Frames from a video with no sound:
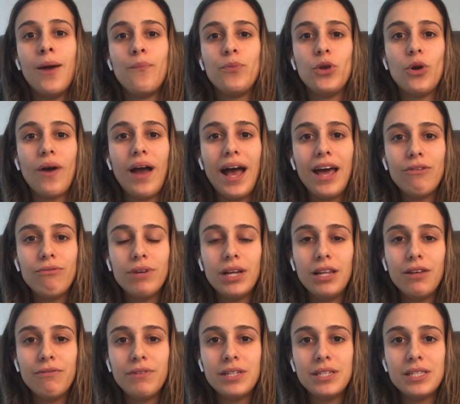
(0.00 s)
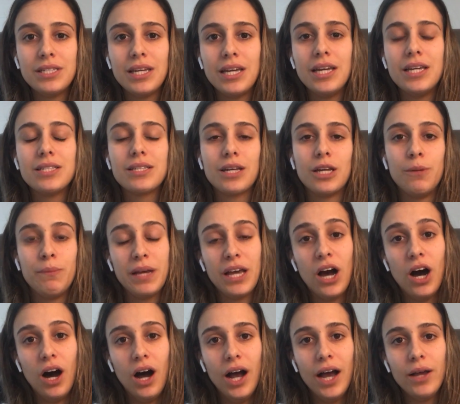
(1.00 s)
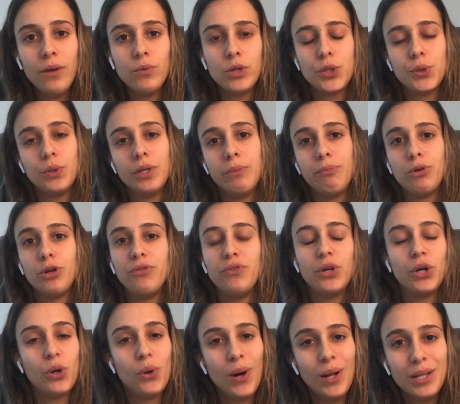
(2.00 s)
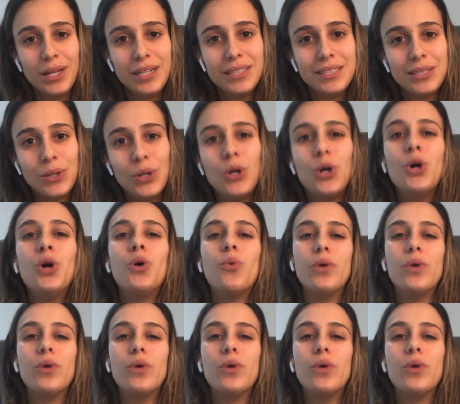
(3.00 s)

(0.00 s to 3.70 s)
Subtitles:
Your ad relevancy is going to be high, which will improve your quality score,